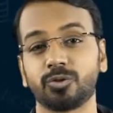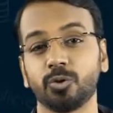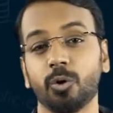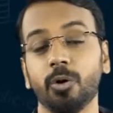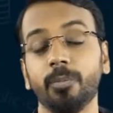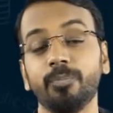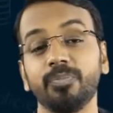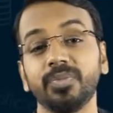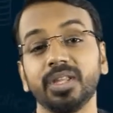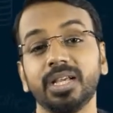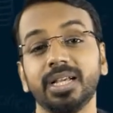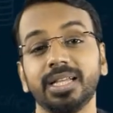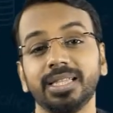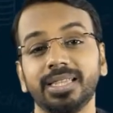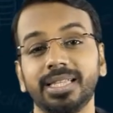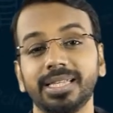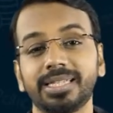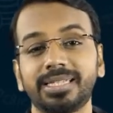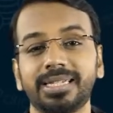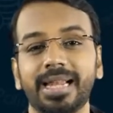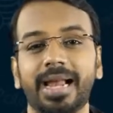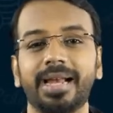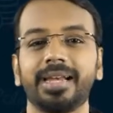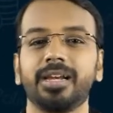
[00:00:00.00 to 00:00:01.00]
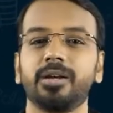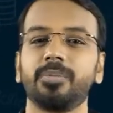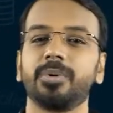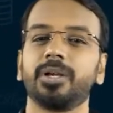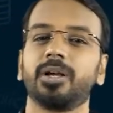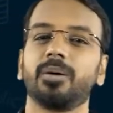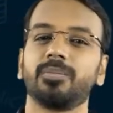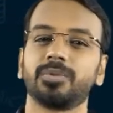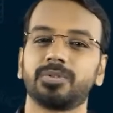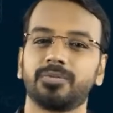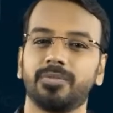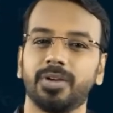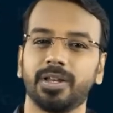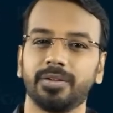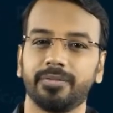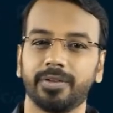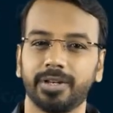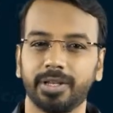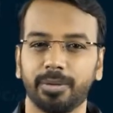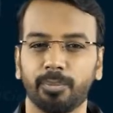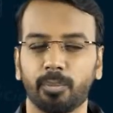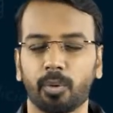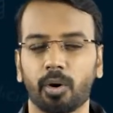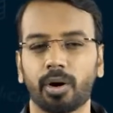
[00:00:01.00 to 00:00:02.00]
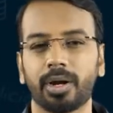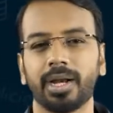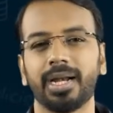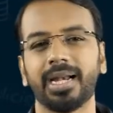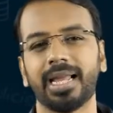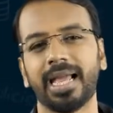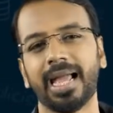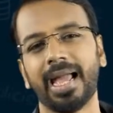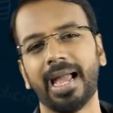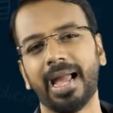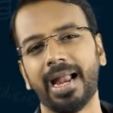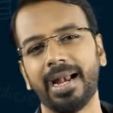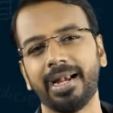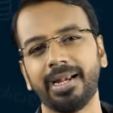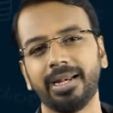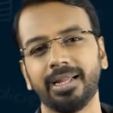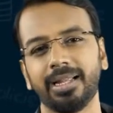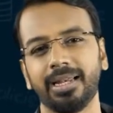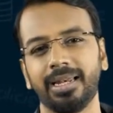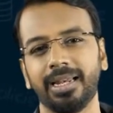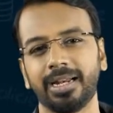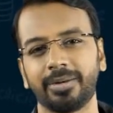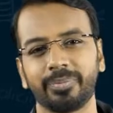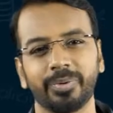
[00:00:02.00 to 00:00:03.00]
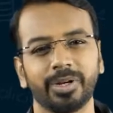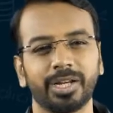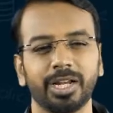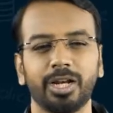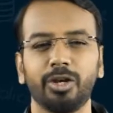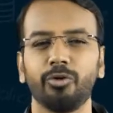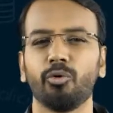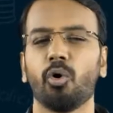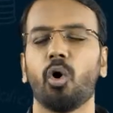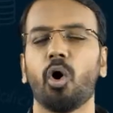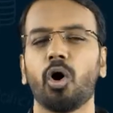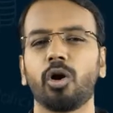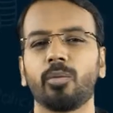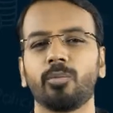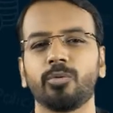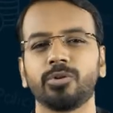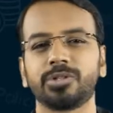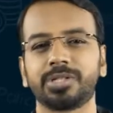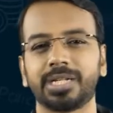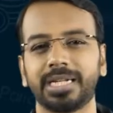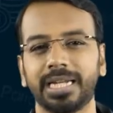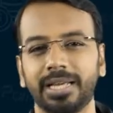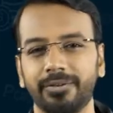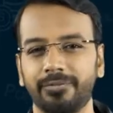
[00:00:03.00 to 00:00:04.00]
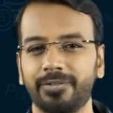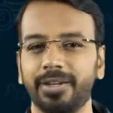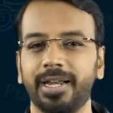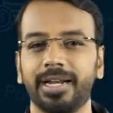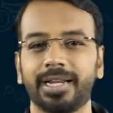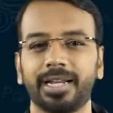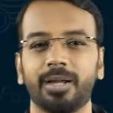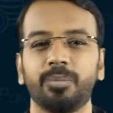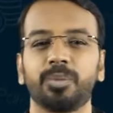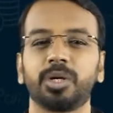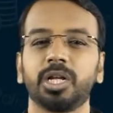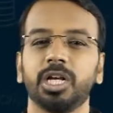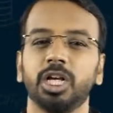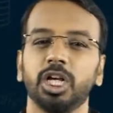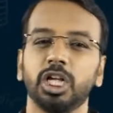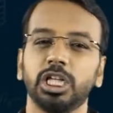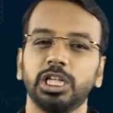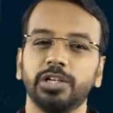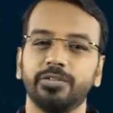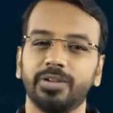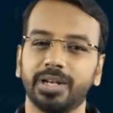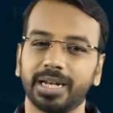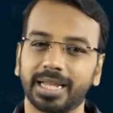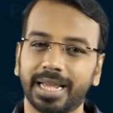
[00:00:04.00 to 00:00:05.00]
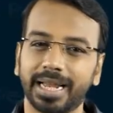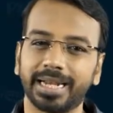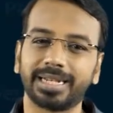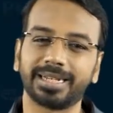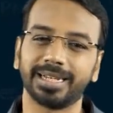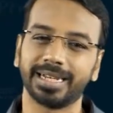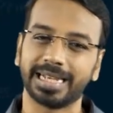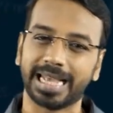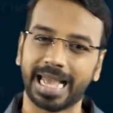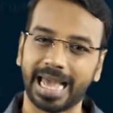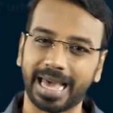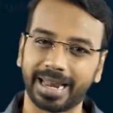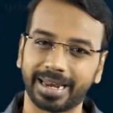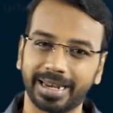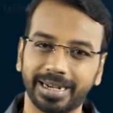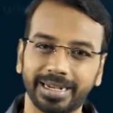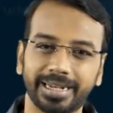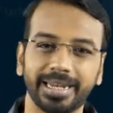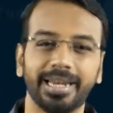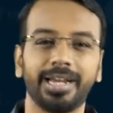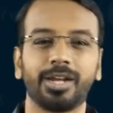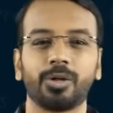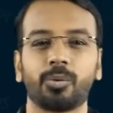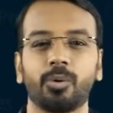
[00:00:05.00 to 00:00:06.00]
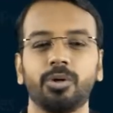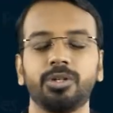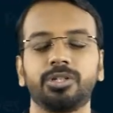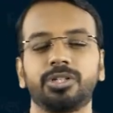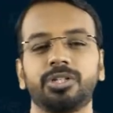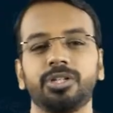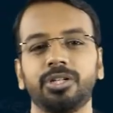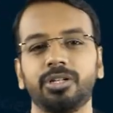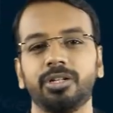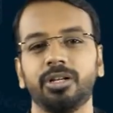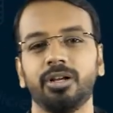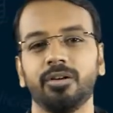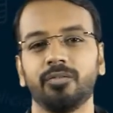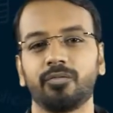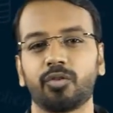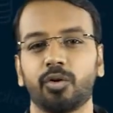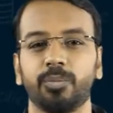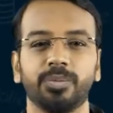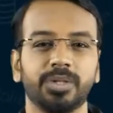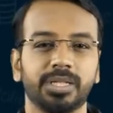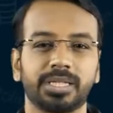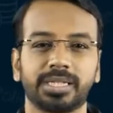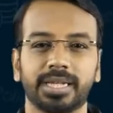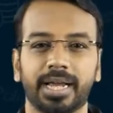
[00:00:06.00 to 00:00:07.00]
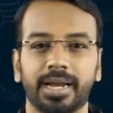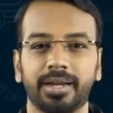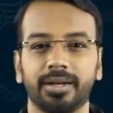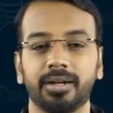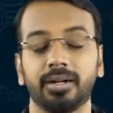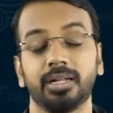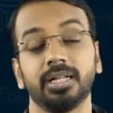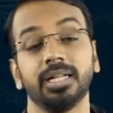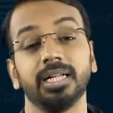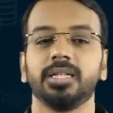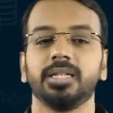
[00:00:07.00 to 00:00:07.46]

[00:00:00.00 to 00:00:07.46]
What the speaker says: So this standard becomes very important, and let me tell you, almost in every attempt you will get a guaranteed question from this standard.